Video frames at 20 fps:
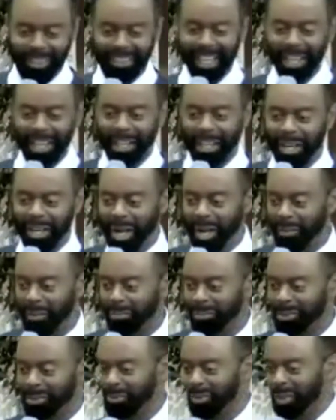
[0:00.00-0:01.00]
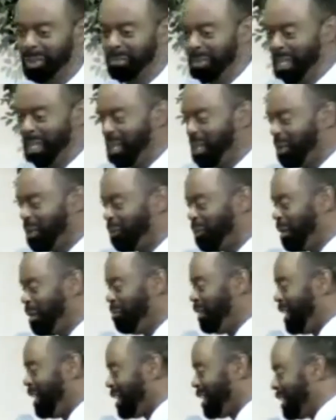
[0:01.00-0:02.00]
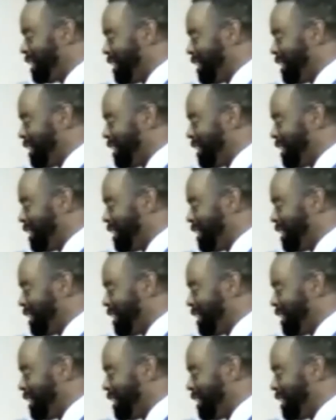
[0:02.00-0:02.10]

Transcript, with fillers: that comes with being a remnant.